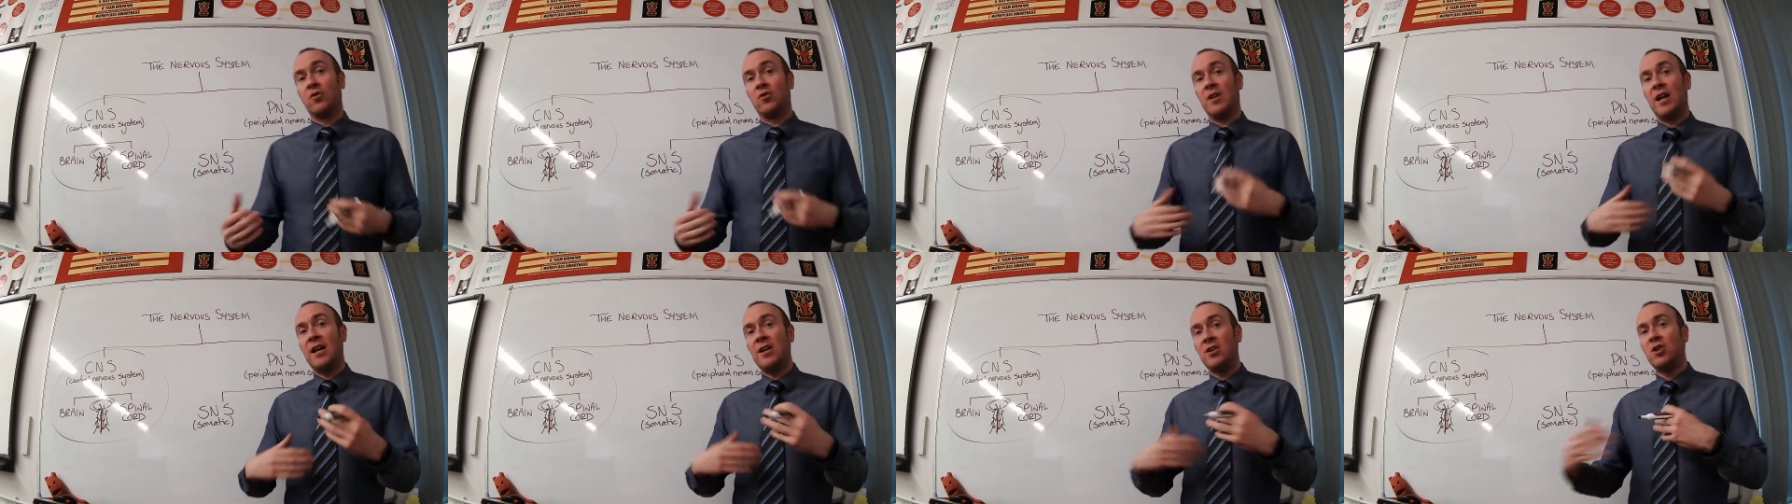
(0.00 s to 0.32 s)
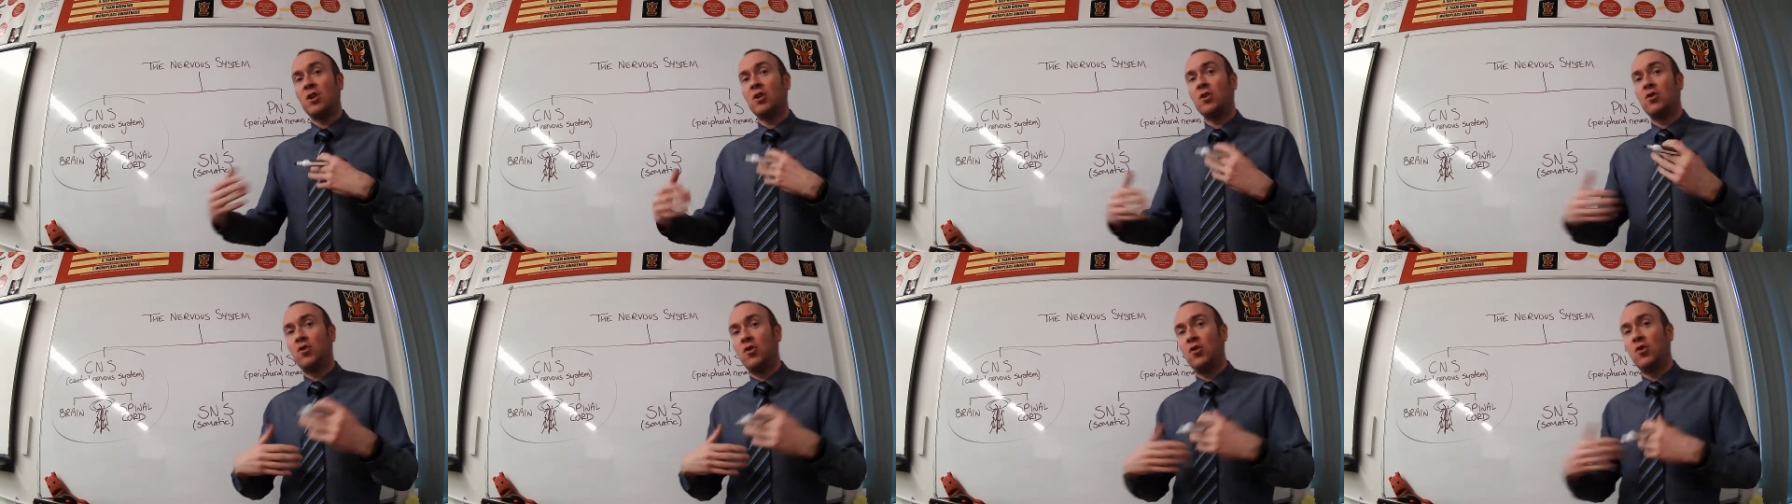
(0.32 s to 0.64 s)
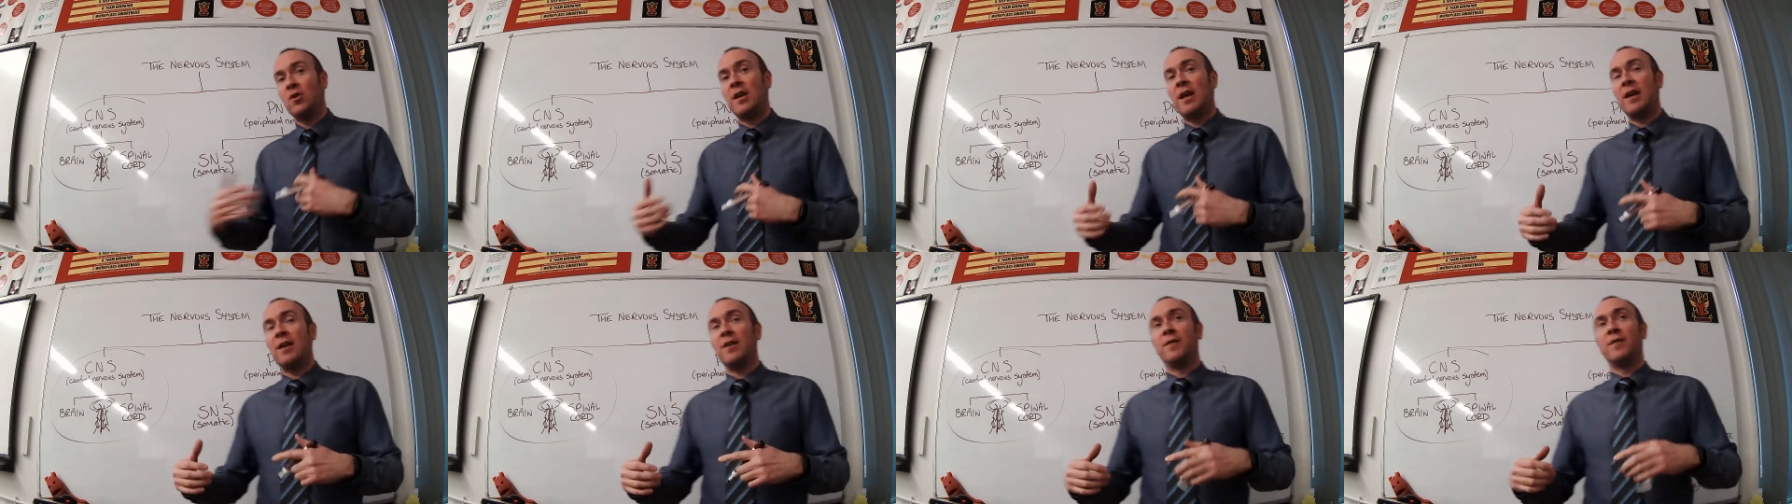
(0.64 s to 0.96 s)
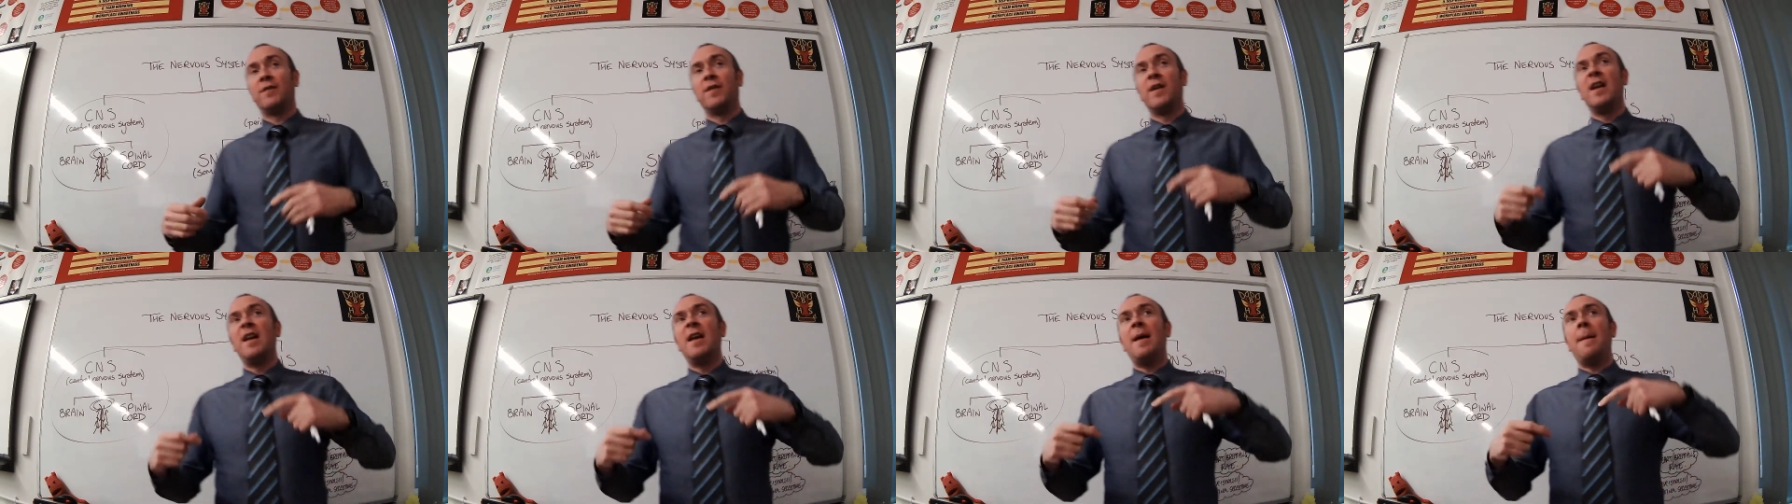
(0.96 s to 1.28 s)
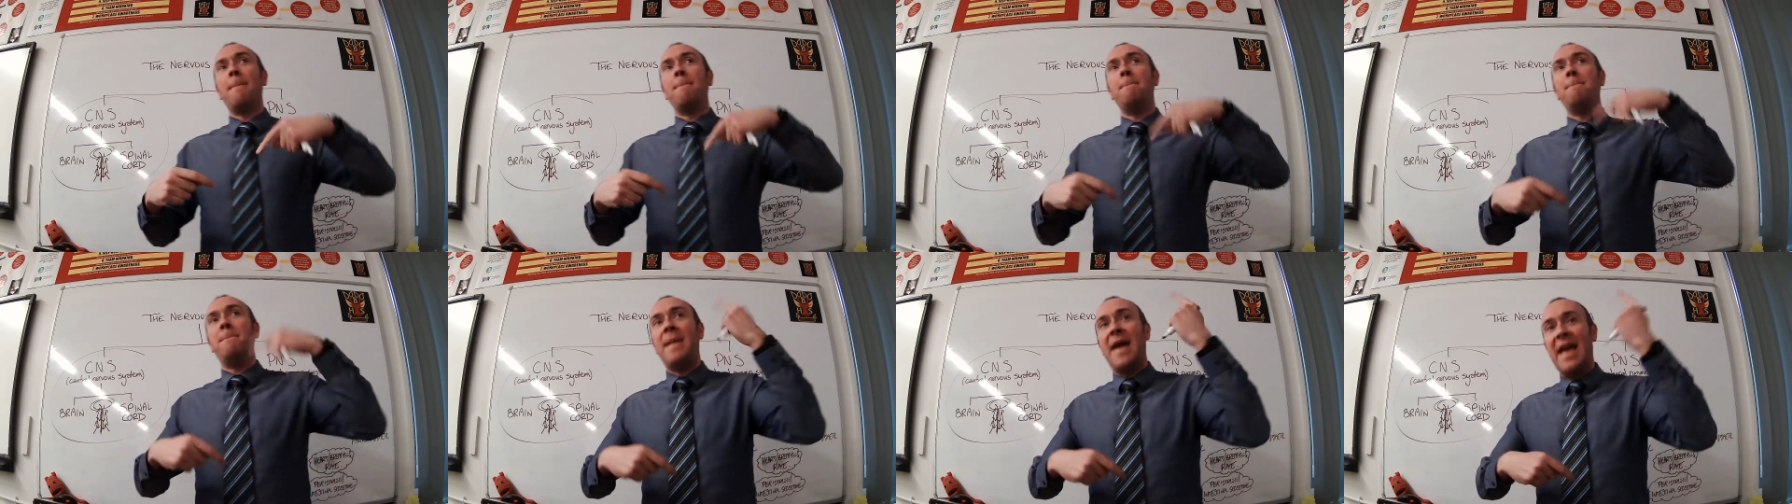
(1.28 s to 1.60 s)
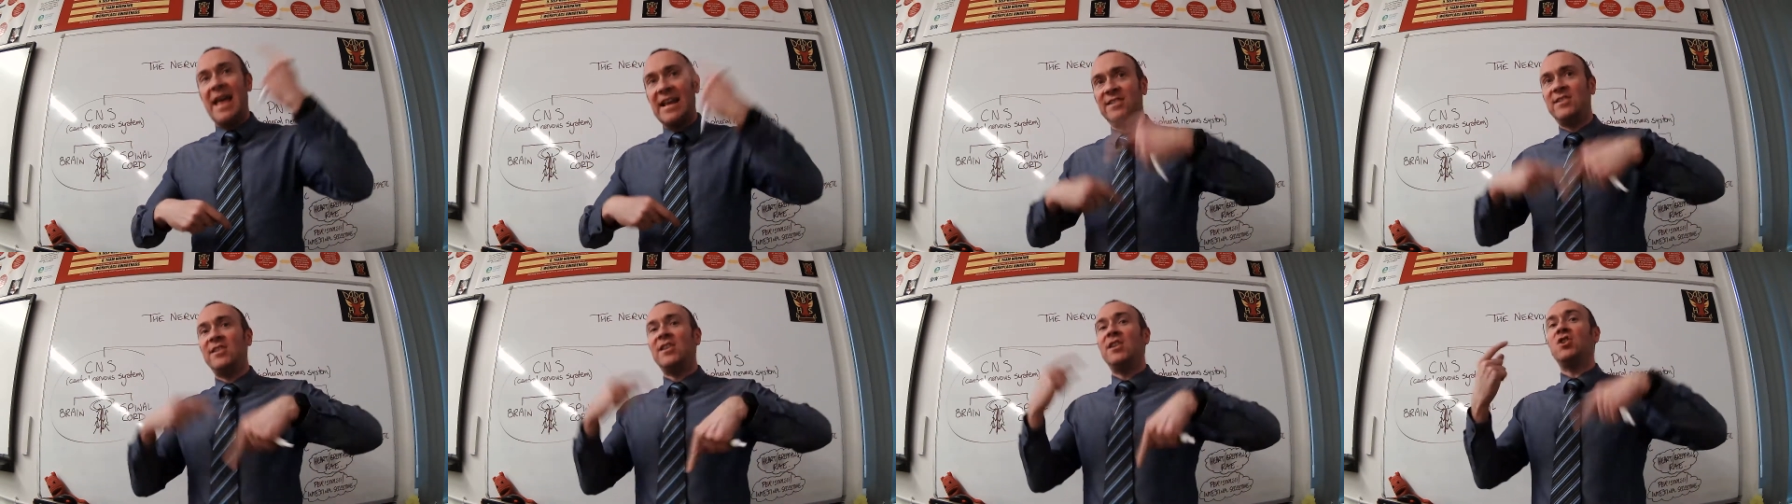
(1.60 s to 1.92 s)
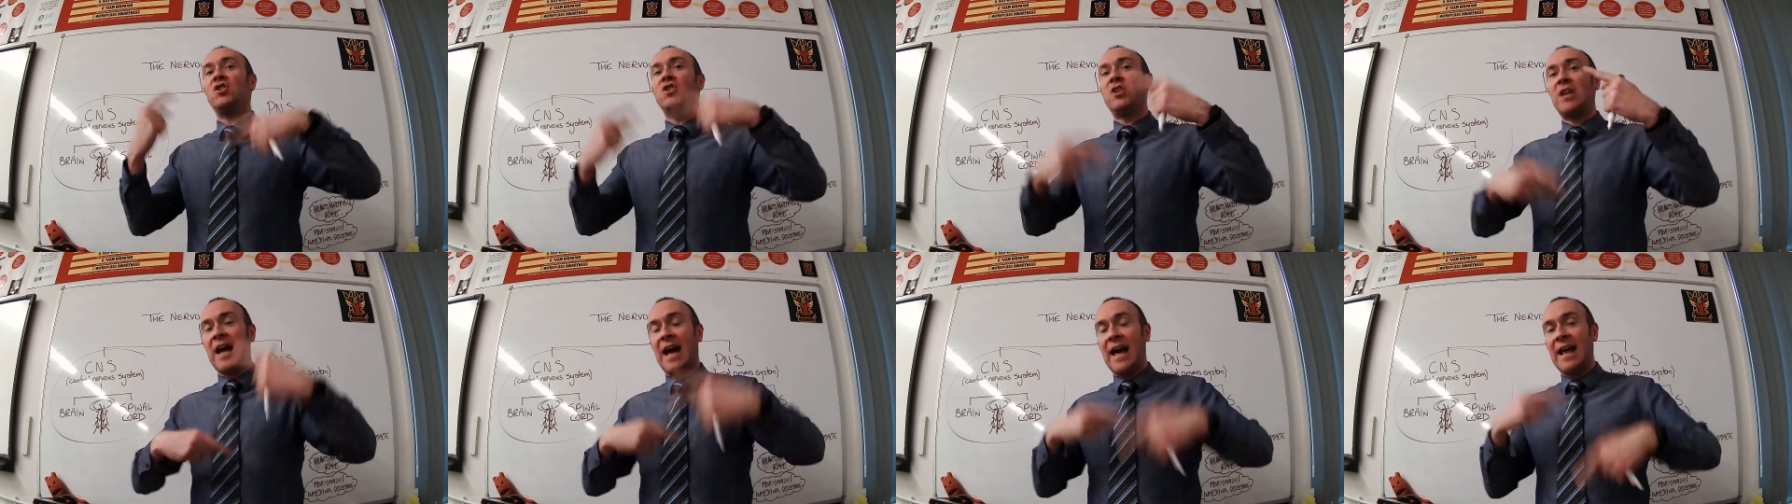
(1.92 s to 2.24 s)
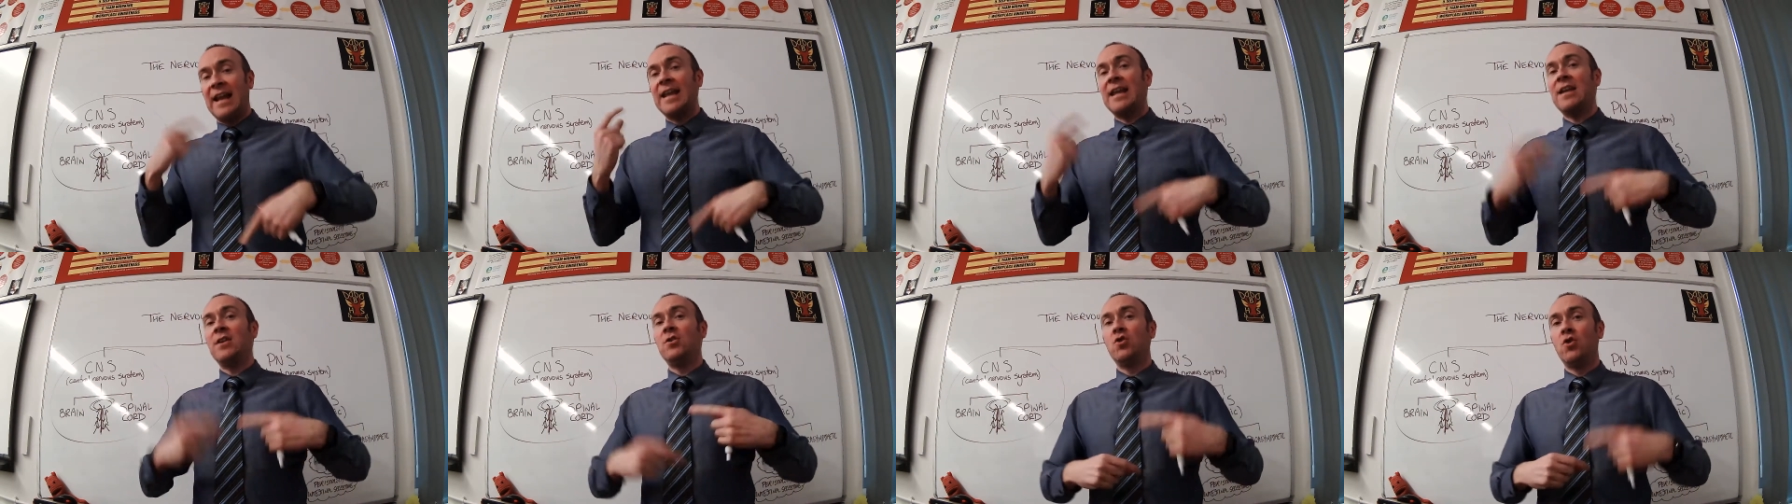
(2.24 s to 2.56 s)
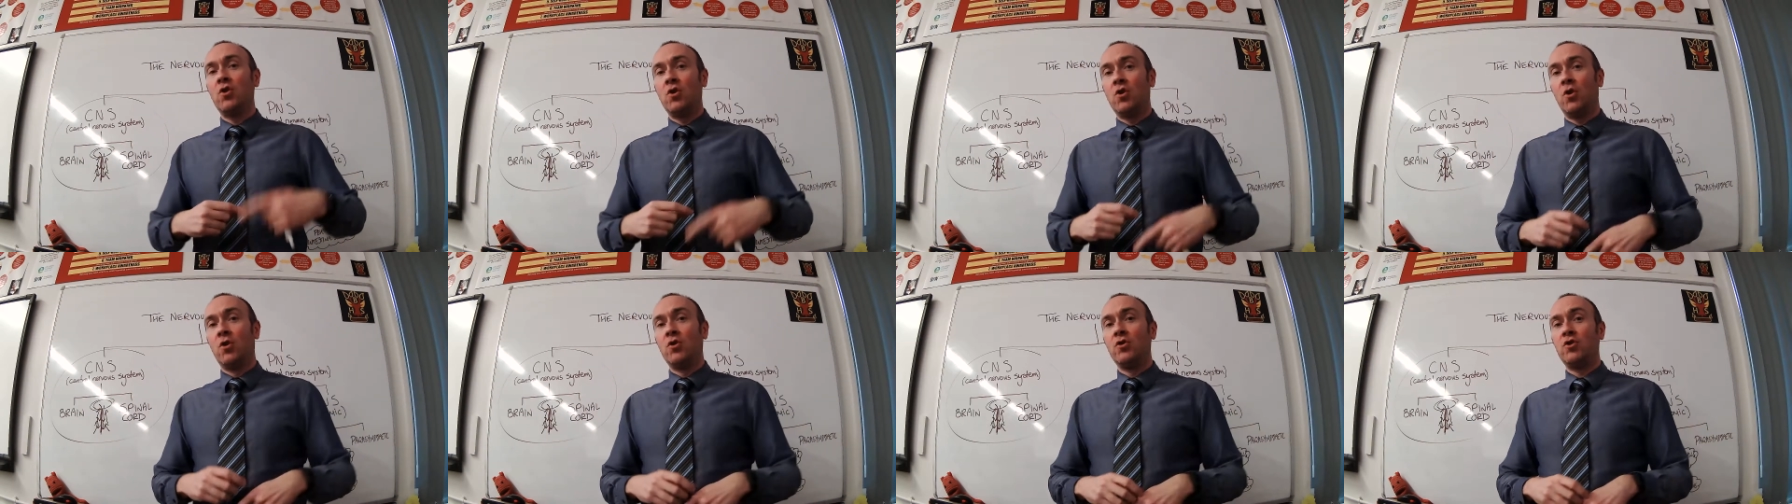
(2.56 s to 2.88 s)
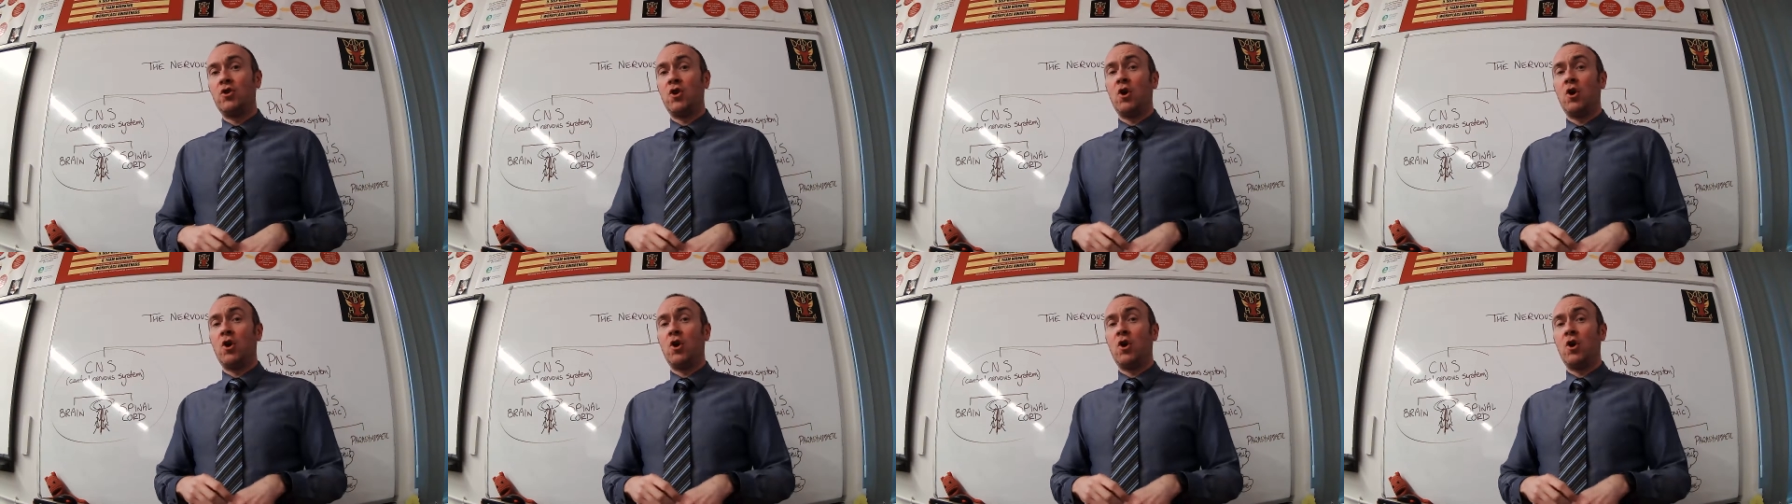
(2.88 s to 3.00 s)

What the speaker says: So that's your two kind of message carrying neurons.